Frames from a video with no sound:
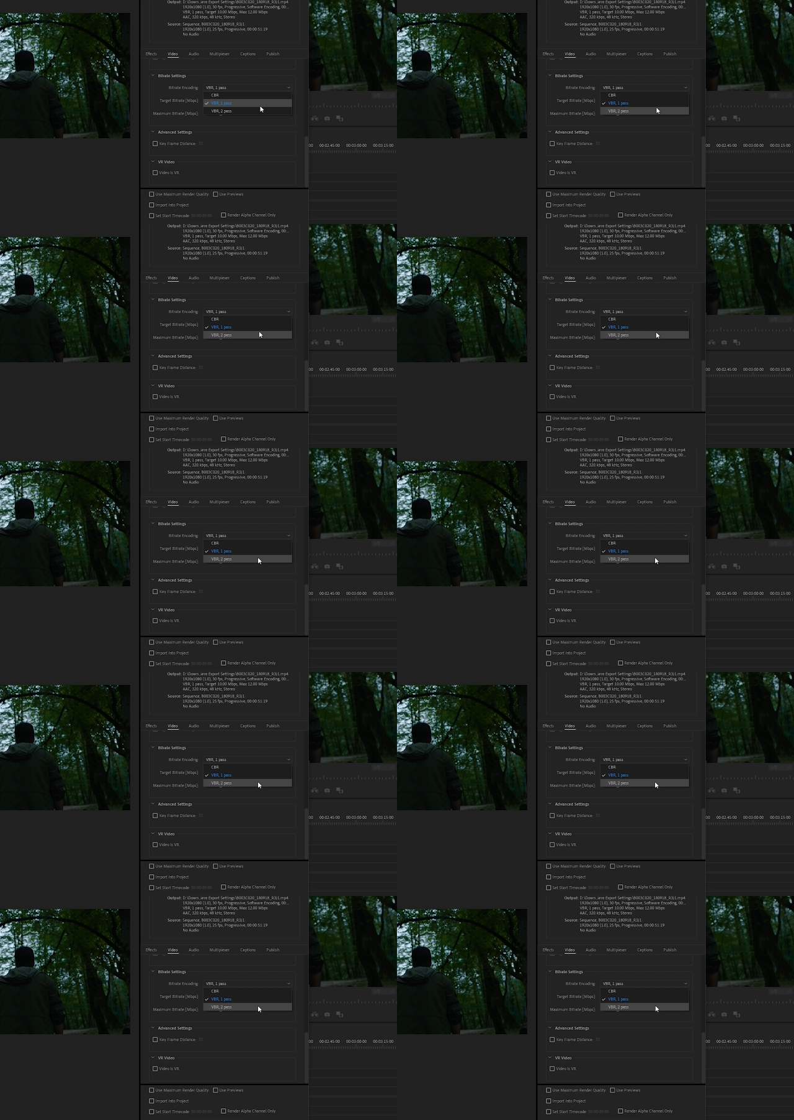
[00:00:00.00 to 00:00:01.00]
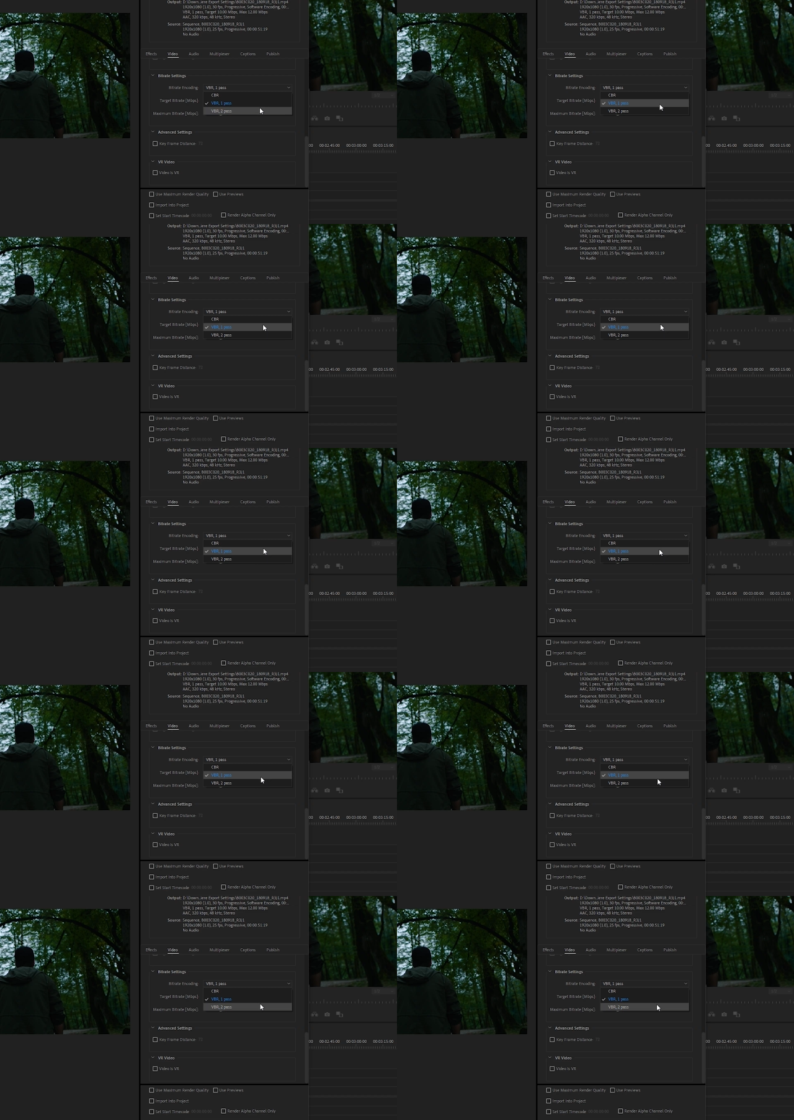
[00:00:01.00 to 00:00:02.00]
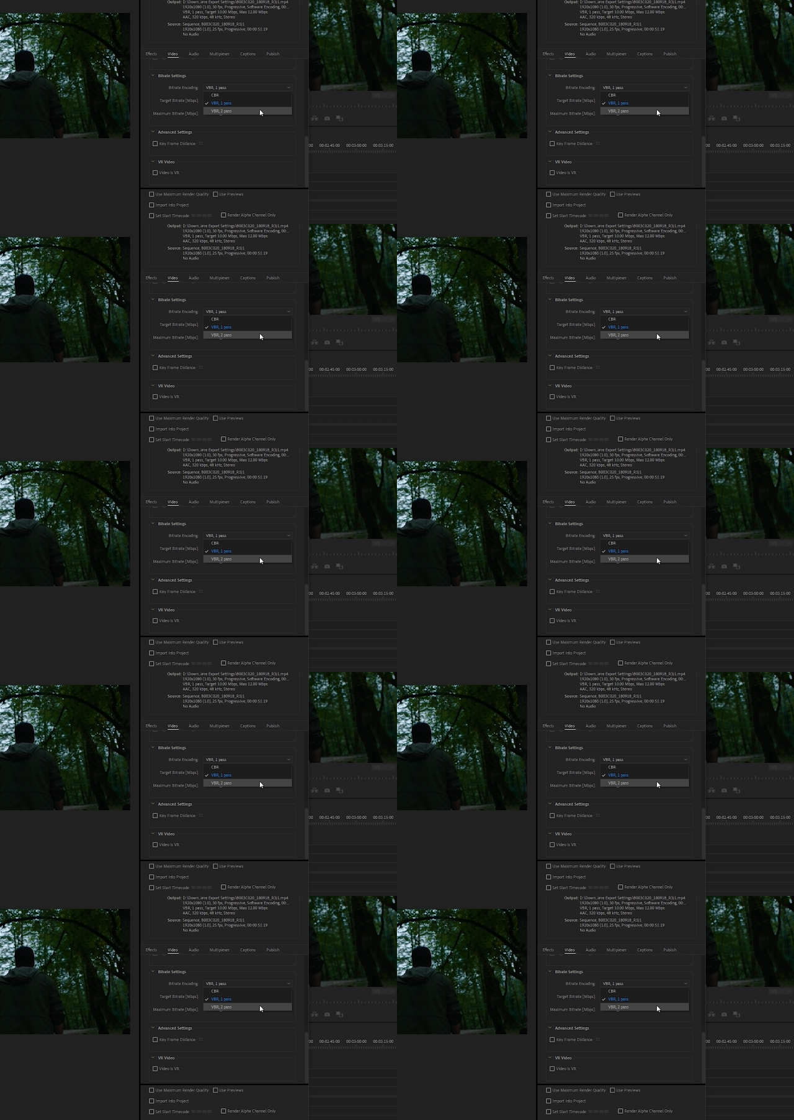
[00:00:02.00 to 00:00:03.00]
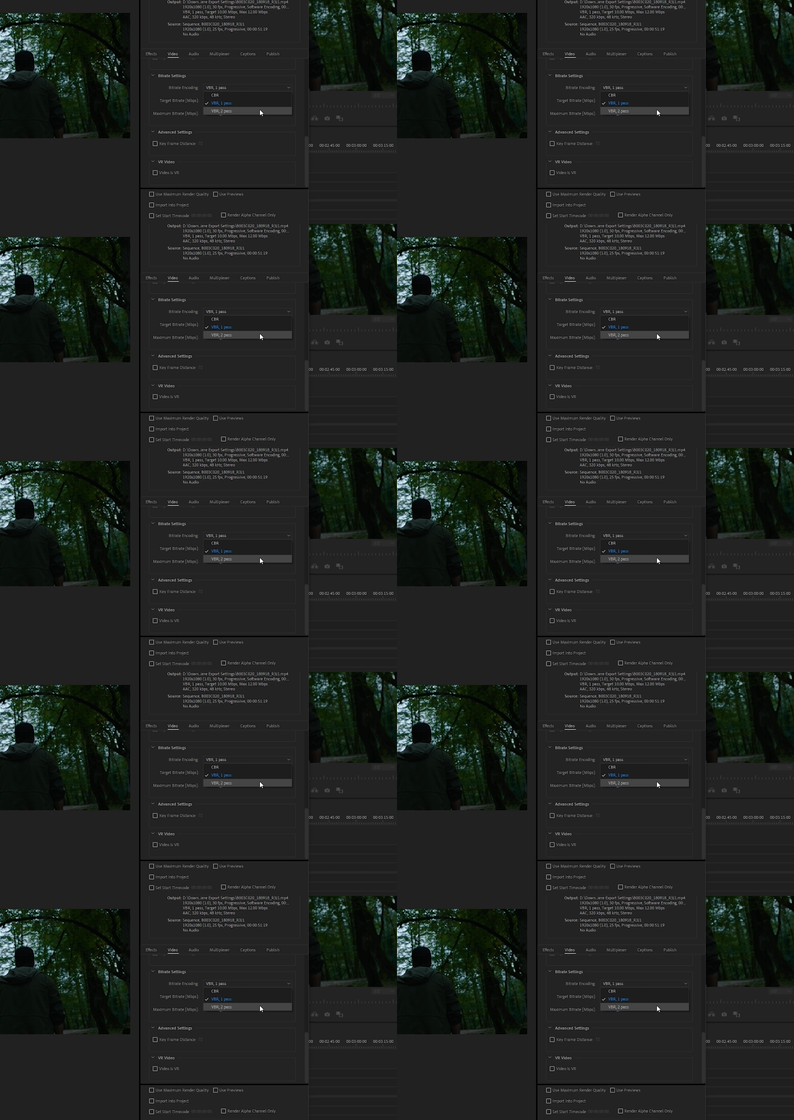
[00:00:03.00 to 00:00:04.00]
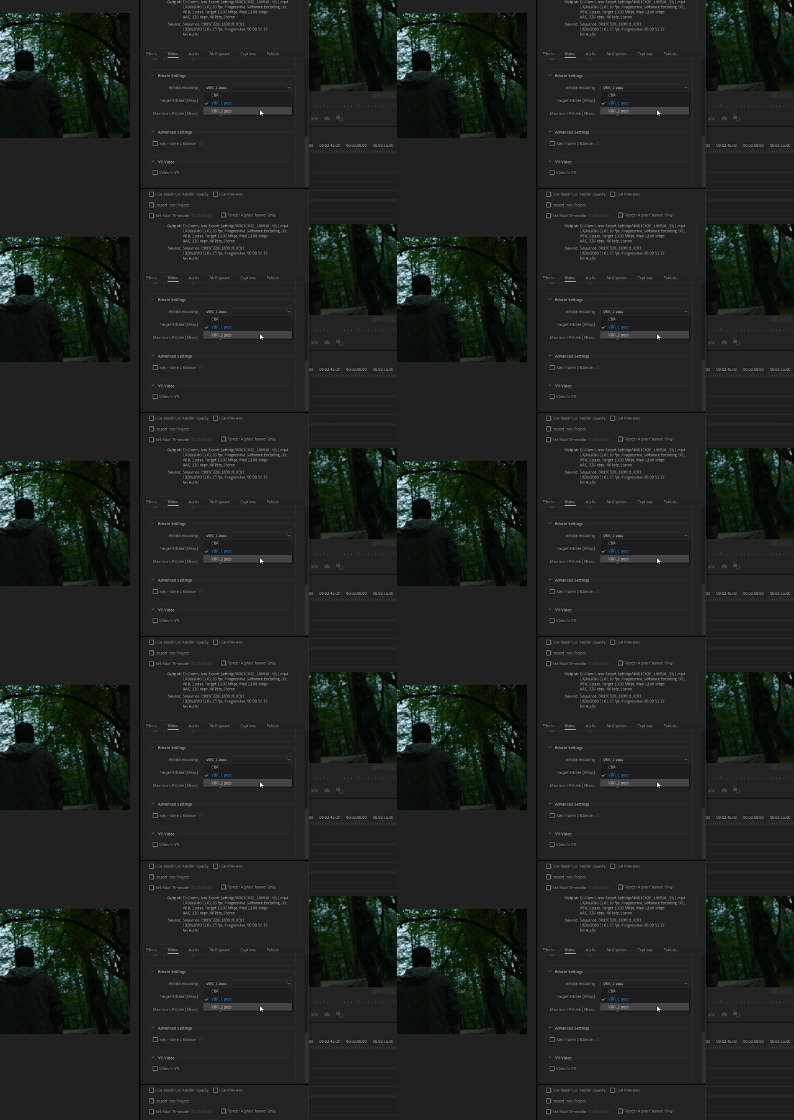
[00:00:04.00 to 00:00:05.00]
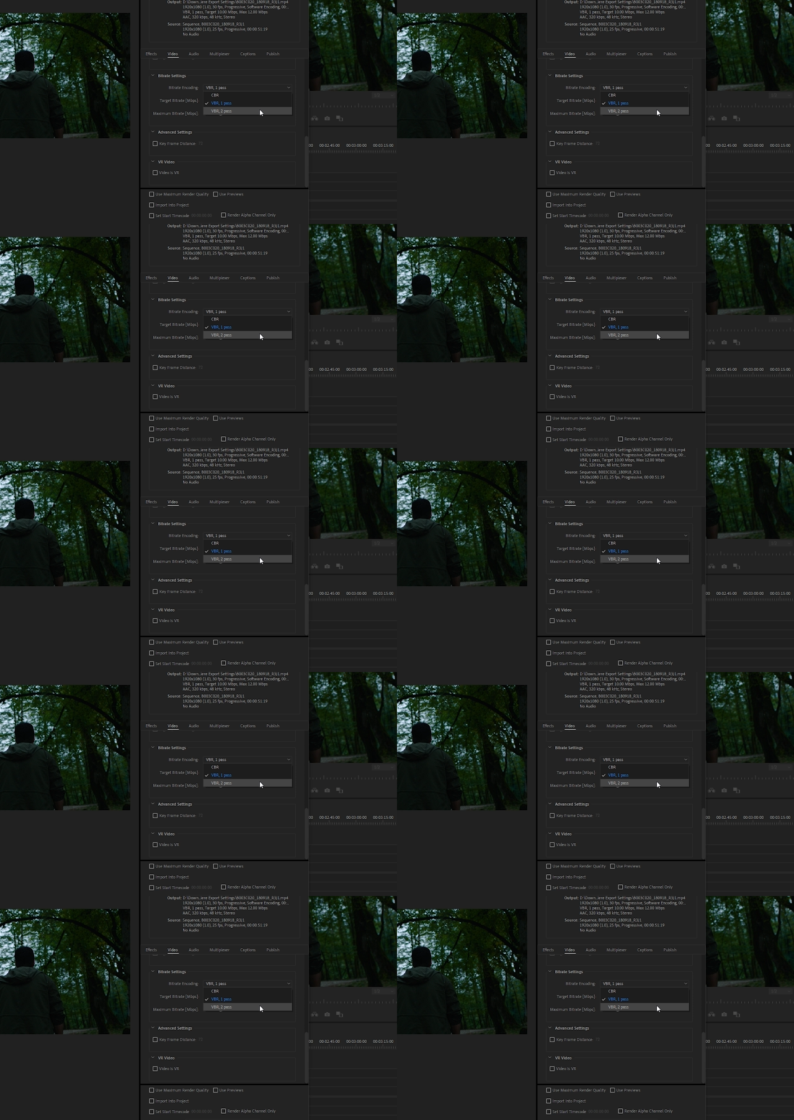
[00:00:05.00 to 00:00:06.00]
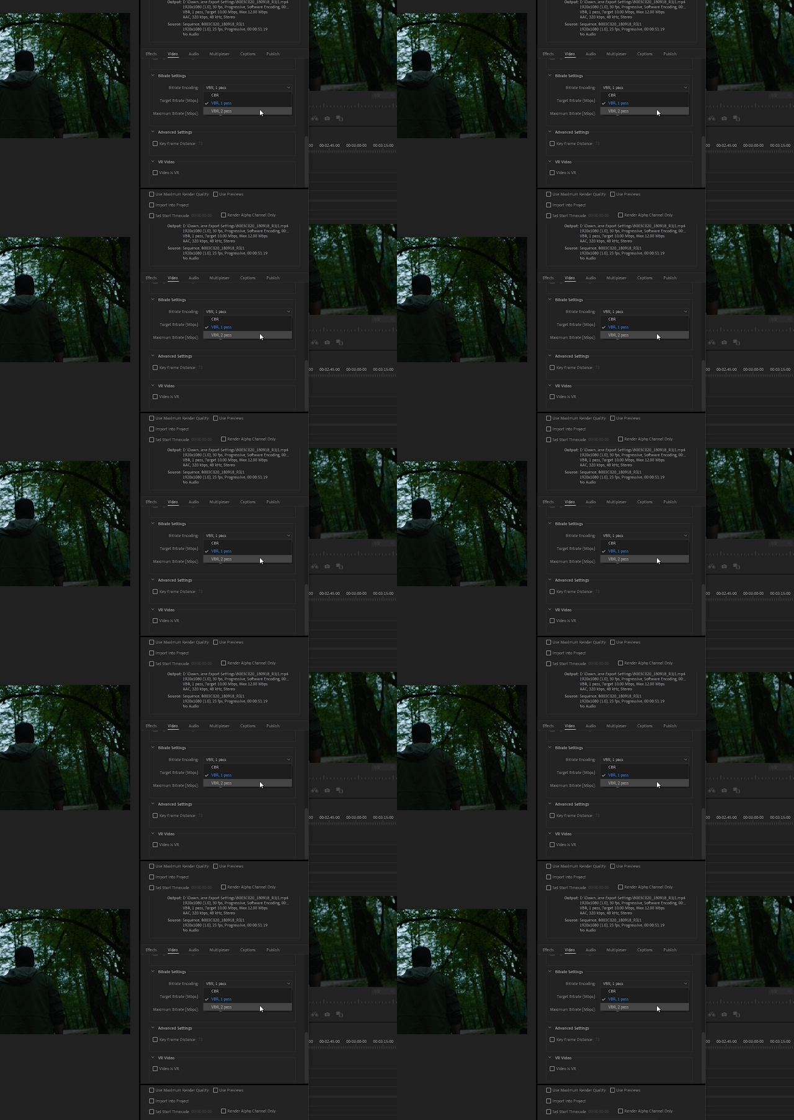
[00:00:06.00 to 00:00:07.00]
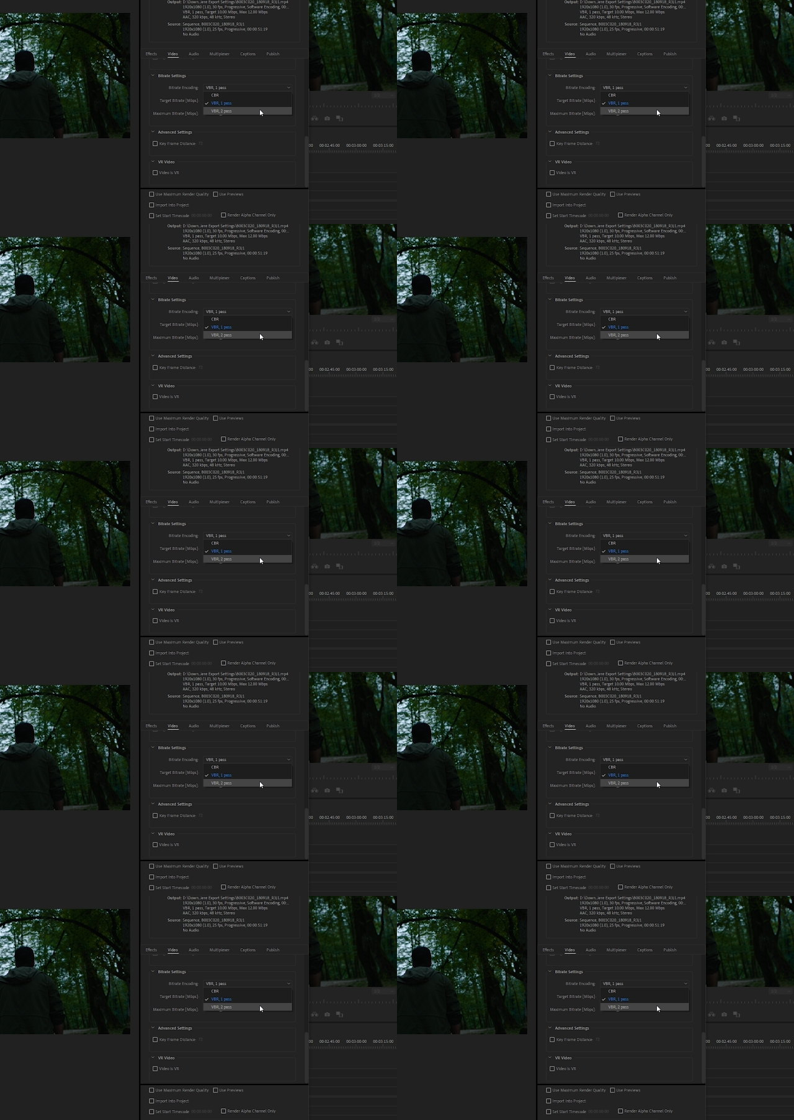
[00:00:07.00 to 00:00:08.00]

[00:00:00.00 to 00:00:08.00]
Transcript: No face is visible, so there are no lips to read.